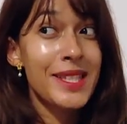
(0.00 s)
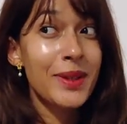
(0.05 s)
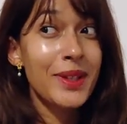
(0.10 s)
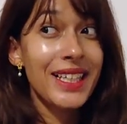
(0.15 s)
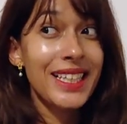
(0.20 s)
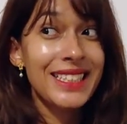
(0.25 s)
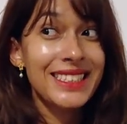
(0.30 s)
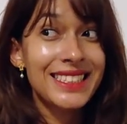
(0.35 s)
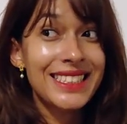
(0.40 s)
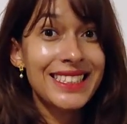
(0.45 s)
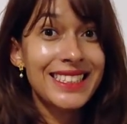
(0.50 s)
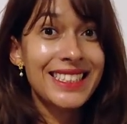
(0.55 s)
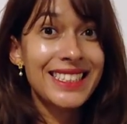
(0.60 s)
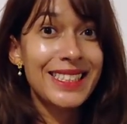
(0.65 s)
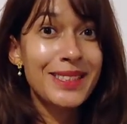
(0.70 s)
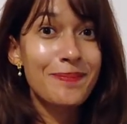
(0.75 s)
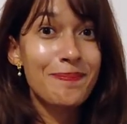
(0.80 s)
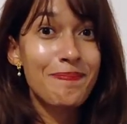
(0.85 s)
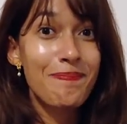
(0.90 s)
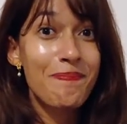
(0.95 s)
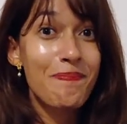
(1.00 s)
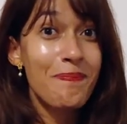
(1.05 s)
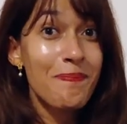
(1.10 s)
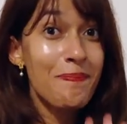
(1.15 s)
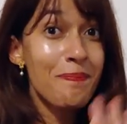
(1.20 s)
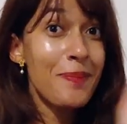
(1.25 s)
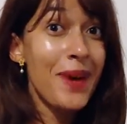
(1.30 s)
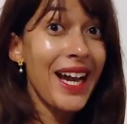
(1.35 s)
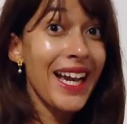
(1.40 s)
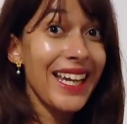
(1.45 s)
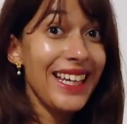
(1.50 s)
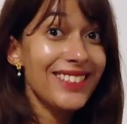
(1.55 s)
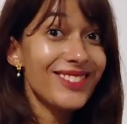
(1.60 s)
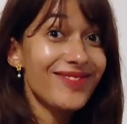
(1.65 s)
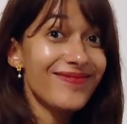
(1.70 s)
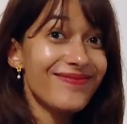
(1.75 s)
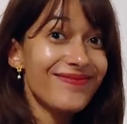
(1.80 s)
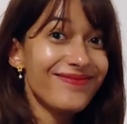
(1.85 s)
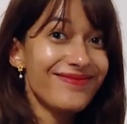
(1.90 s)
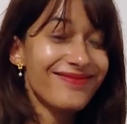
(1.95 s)
I guess that's it.
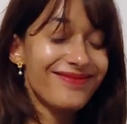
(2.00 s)
Bye!